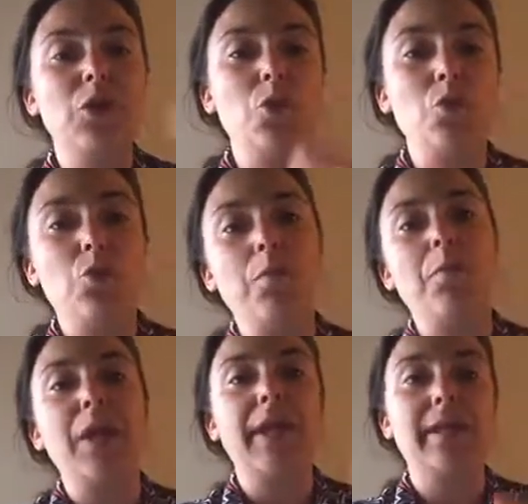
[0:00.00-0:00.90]
to
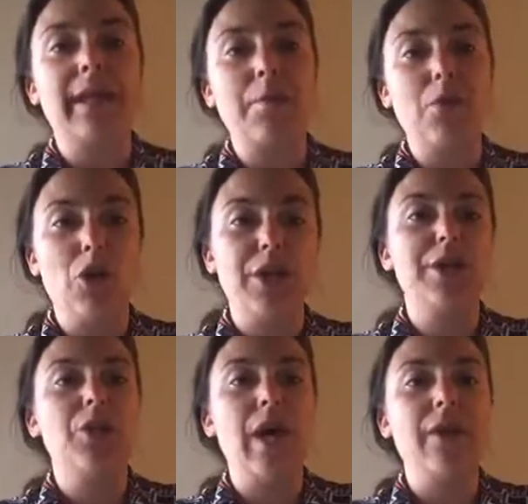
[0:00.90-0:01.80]
bring the community
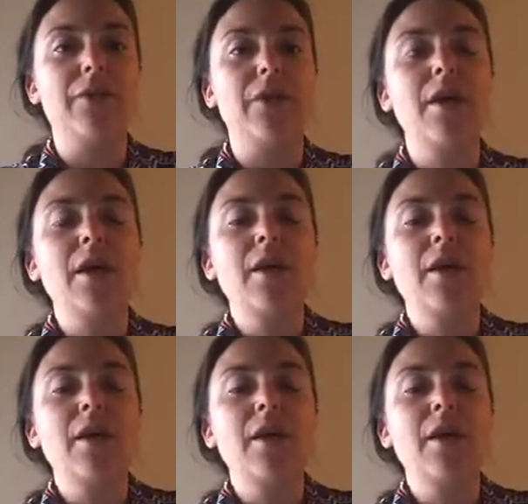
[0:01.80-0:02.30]
together,